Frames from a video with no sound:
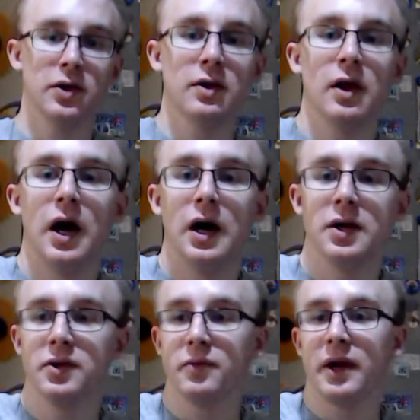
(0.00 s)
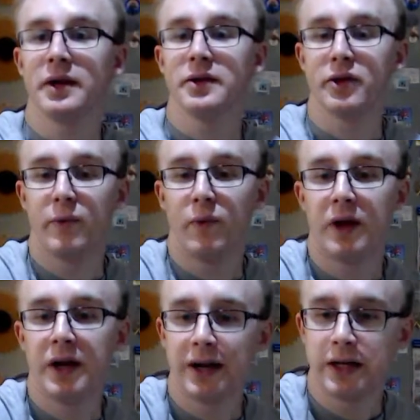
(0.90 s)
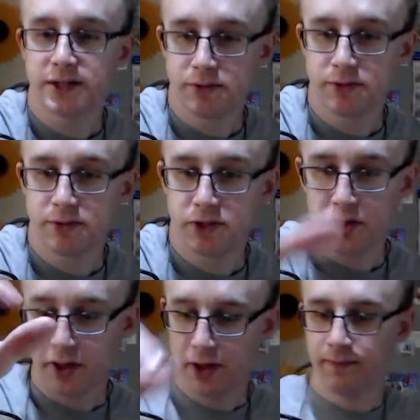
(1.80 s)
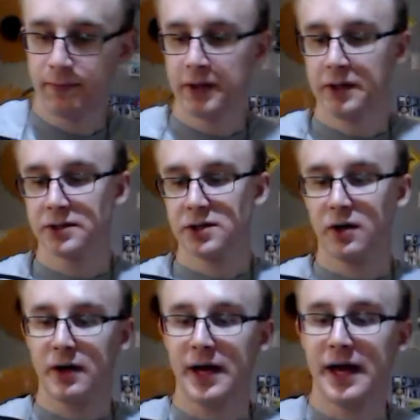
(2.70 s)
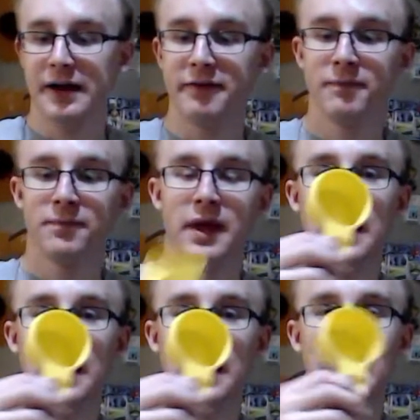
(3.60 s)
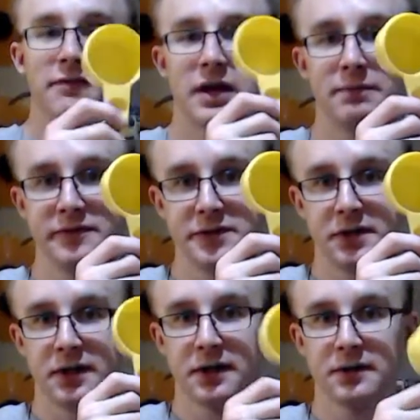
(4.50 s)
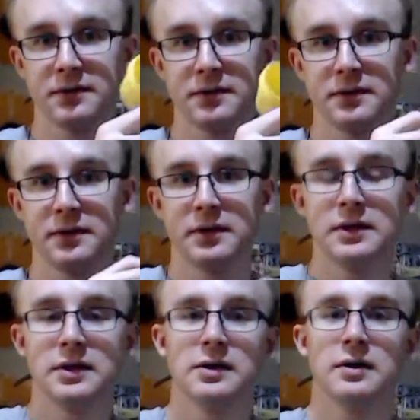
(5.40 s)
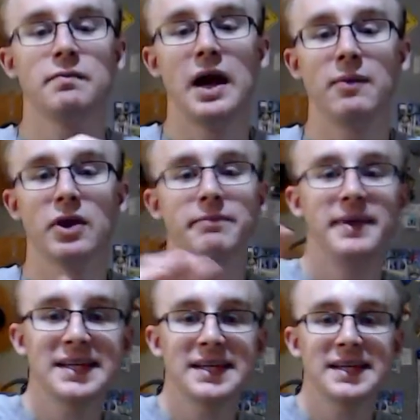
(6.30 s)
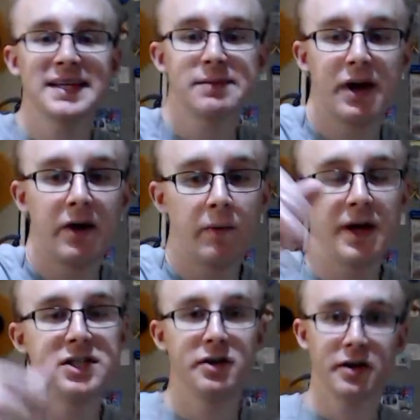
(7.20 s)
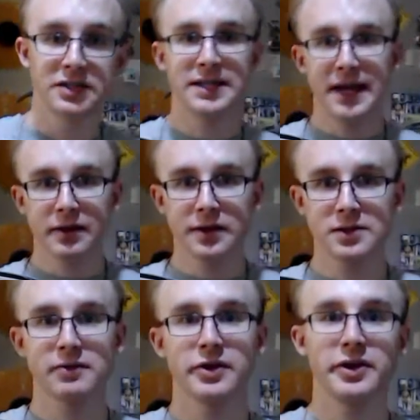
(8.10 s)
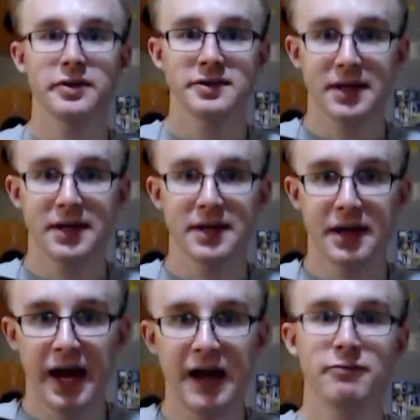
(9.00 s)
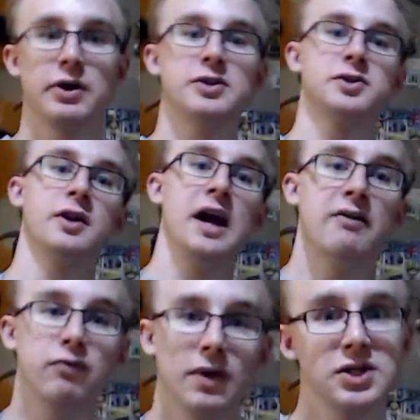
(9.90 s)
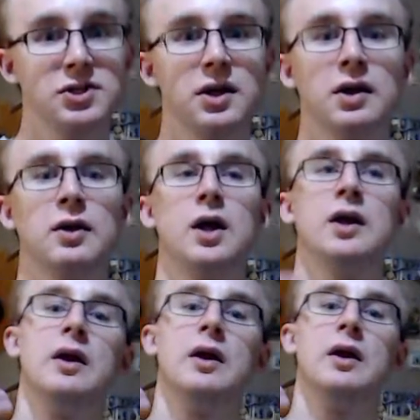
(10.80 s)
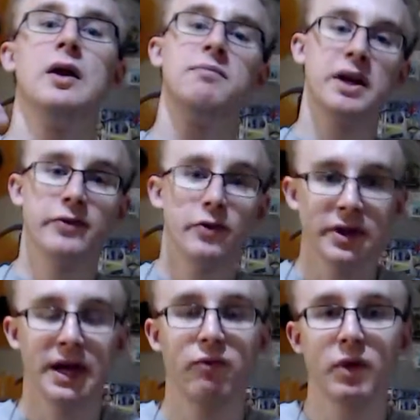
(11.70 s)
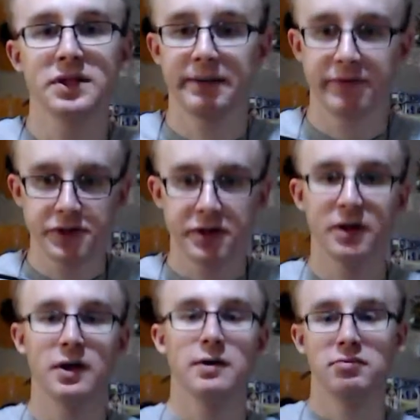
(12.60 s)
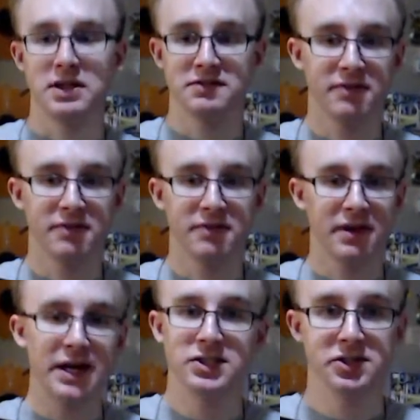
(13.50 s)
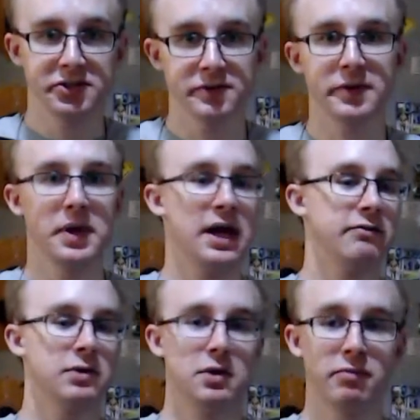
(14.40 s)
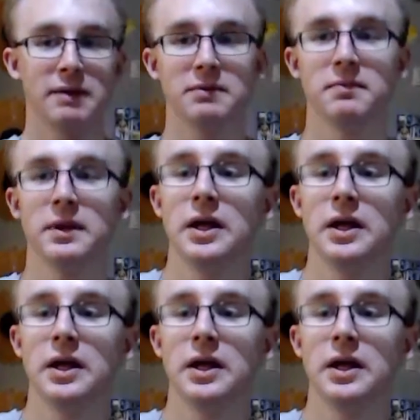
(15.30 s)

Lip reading: you're going to want some sugar. So I have half a cup of sugar. I'm going to mix the brown and white sugar together. So I'm going to use half brown sugar, half white sugar. But if you only have one type of sugar, that's fine. Just use what you have, no problem.